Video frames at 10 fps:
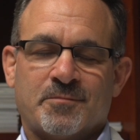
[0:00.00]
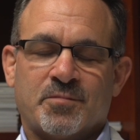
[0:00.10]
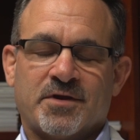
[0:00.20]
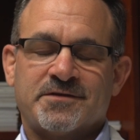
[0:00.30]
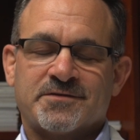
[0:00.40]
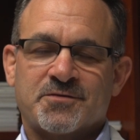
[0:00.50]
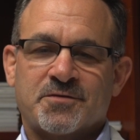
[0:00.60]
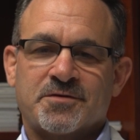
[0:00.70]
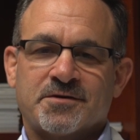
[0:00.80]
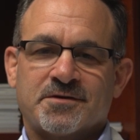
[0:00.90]
blood
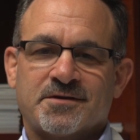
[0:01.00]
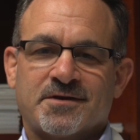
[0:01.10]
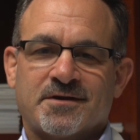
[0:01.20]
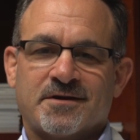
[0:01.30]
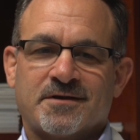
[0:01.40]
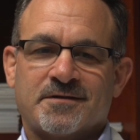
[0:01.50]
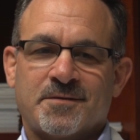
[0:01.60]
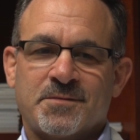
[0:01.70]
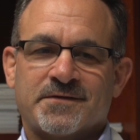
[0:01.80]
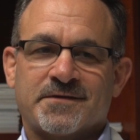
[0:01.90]
disorder. That
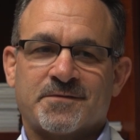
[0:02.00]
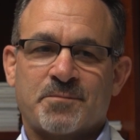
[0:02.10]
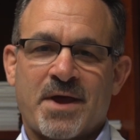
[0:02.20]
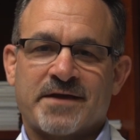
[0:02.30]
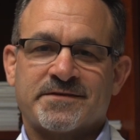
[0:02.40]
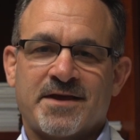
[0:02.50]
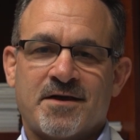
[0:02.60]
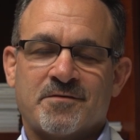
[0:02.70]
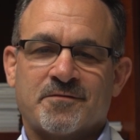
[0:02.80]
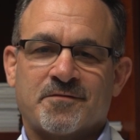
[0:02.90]
means it's passed
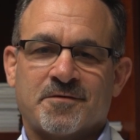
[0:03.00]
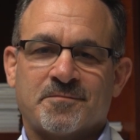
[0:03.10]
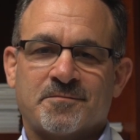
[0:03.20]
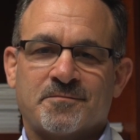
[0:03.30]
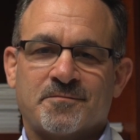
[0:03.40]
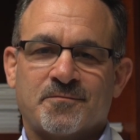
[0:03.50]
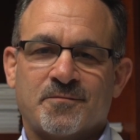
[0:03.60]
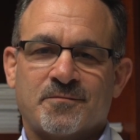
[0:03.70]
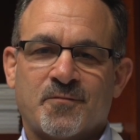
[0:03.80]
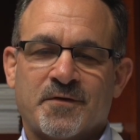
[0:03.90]
down from
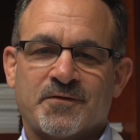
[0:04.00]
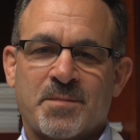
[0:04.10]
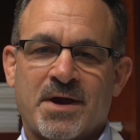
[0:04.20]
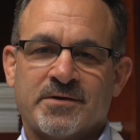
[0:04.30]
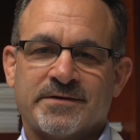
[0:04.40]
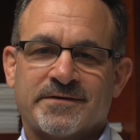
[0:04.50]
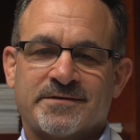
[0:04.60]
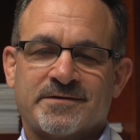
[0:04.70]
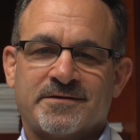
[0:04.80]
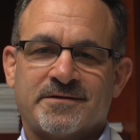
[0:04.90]
one's
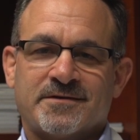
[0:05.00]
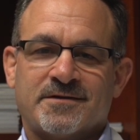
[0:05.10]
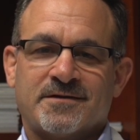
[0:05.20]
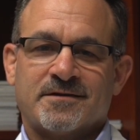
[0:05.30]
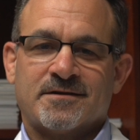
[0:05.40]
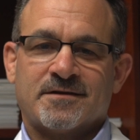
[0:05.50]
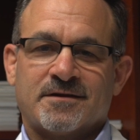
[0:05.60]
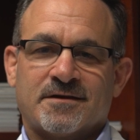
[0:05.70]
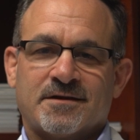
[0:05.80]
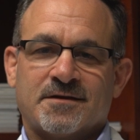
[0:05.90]
parents.
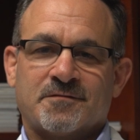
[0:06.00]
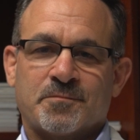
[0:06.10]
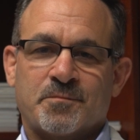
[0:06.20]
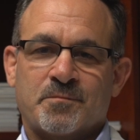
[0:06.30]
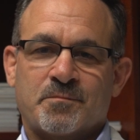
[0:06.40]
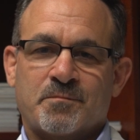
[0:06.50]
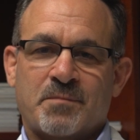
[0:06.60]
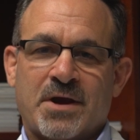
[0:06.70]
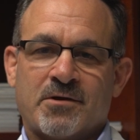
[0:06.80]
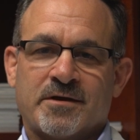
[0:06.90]
If a
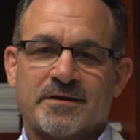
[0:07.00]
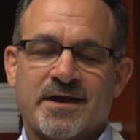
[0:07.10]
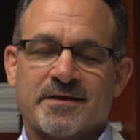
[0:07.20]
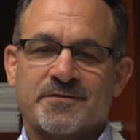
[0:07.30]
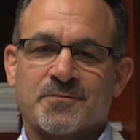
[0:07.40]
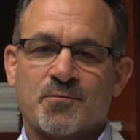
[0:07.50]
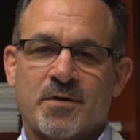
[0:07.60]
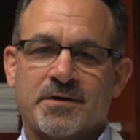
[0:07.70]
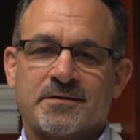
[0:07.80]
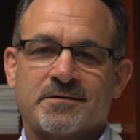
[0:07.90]
parent has
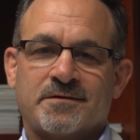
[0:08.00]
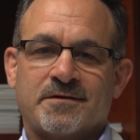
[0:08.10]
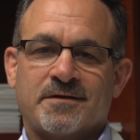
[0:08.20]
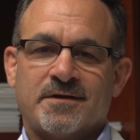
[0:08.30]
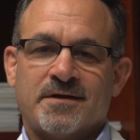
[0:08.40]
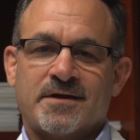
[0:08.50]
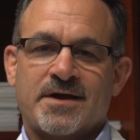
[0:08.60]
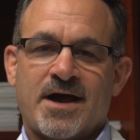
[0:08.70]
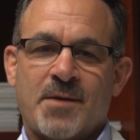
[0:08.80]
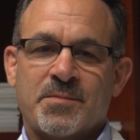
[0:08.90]
one
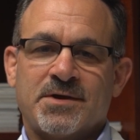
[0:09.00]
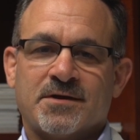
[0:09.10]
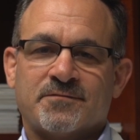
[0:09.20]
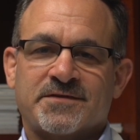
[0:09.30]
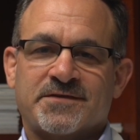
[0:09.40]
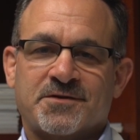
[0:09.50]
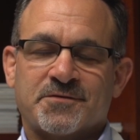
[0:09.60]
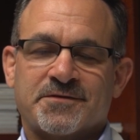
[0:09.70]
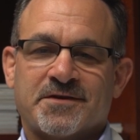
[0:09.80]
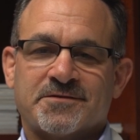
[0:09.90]
copy of a sickle
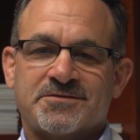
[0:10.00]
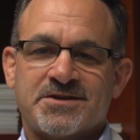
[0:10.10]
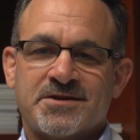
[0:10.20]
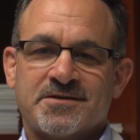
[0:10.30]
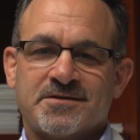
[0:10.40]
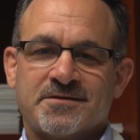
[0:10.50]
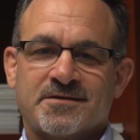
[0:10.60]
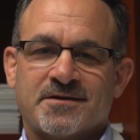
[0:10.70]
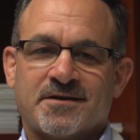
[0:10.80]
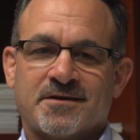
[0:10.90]
cell
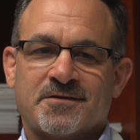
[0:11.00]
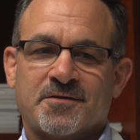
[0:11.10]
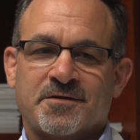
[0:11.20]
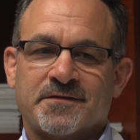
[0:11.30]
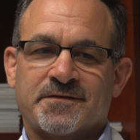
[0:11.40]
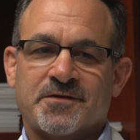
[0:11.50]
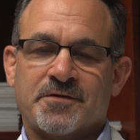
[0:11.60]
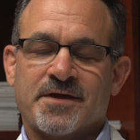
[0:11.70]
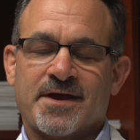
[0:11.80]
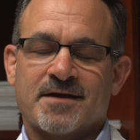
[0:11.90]
gene, they're considered
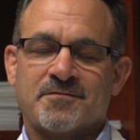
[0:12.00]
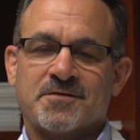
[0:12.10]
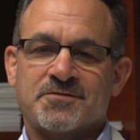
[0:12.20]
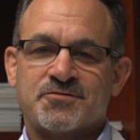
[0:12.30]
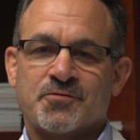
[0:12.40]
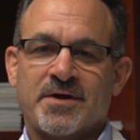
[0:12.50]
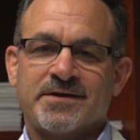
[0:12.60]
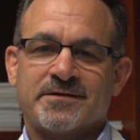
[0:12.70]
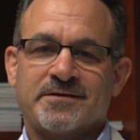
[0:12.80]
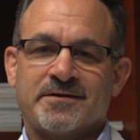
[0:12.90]
to have the trait.